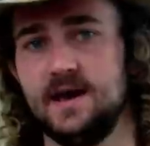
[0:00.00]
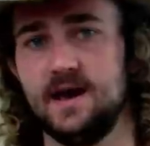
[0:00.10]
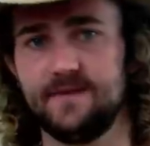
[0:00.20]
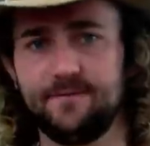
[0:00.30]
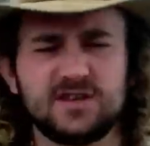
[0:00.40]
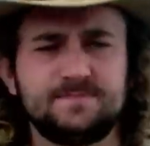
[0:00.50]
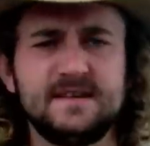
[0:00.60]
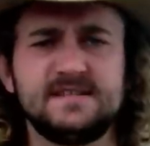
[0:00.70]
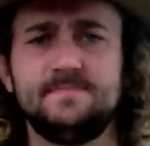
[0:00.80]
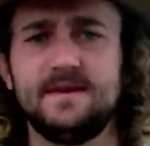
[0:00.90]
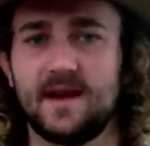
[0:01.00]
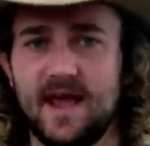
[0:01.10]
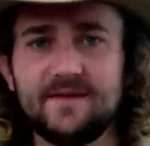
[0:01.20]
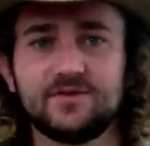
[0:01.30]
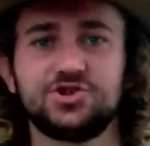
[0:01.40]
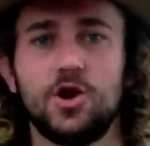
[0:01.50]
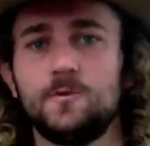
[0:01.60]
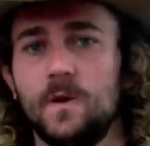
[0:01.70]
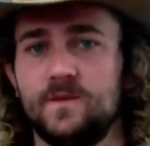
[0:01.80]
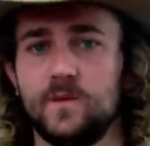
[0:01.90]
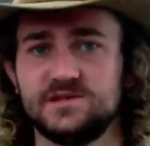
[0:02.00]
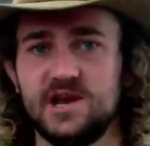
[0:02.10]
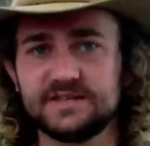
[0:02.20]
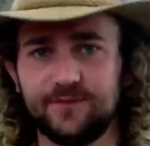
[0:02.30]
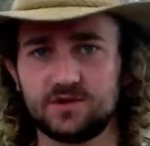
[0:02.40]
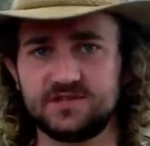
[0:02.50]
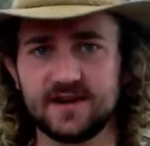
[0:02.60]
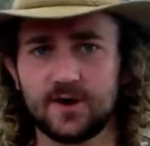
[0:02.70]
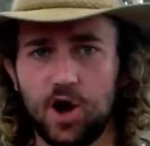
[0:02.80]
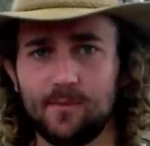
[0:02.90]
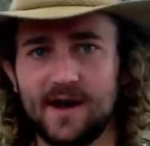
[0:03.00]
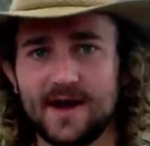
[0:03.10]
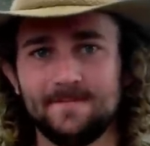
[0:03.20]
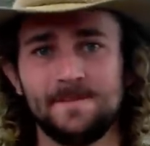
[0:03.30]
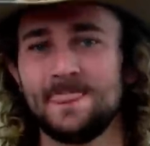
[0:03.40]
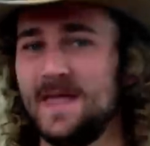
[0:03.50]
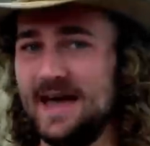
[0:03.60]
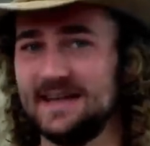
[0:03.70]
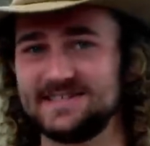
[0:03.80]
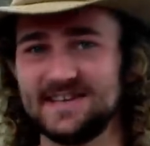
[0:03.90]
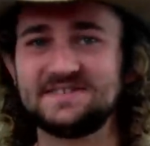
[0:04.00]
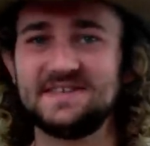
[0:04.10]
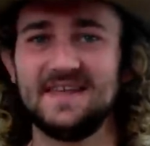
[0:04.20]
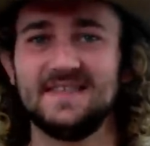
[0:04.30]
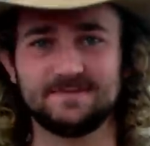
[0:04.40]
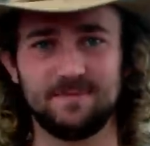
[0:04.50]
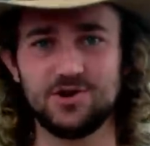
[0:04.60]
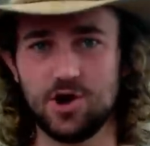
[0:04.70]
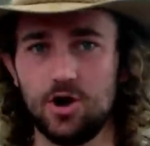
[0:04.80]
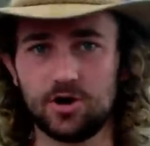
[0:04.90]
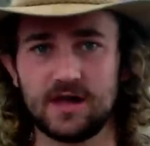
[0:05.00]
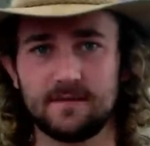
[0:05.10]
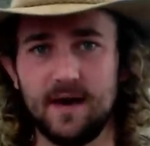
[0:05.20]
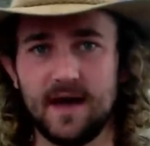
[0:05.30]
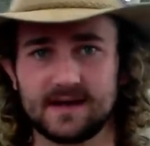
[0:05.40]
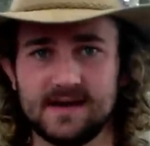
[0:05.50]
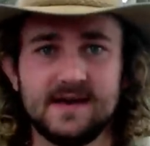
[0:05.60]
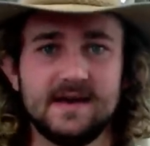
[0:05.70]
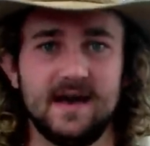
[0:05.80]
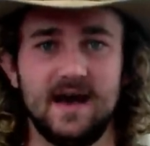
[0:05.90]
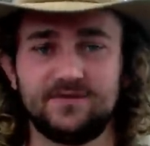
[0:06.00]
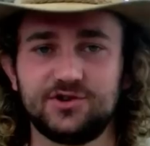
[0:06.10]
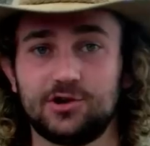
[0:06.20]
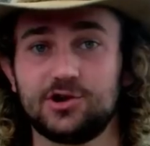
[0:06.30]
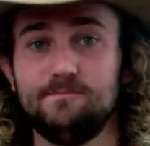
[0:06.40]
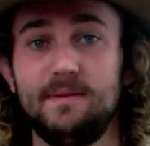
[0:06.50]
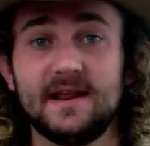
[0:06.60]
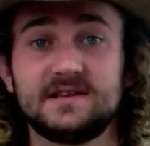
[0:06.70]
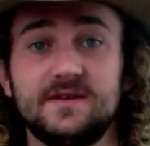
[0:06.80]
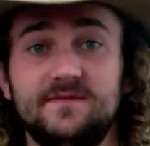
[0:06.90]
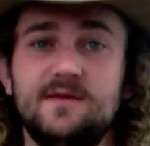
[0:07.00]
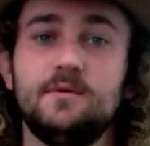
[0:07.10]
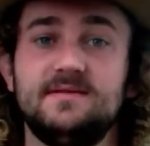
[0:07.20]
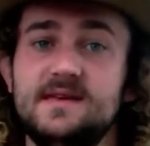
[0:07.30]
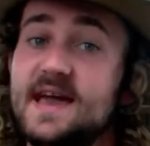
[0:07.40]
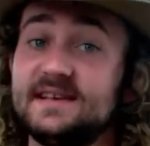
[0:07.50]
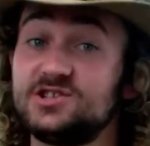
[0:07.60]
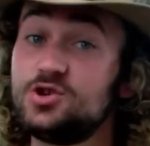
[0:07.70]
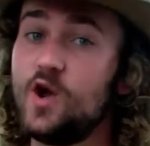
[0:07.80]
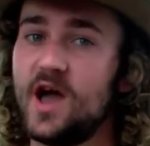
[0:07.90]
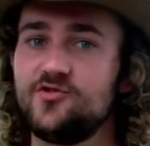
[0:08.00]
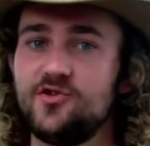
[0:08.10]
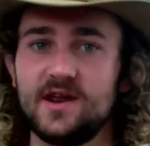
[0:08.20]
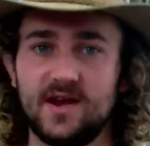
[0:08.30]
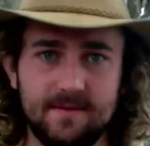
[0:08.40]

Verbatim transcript: Uh, the first PCP that I ever shot with was an S410 carbine and since then there's been no looking back. I've shot competitively with the S200 and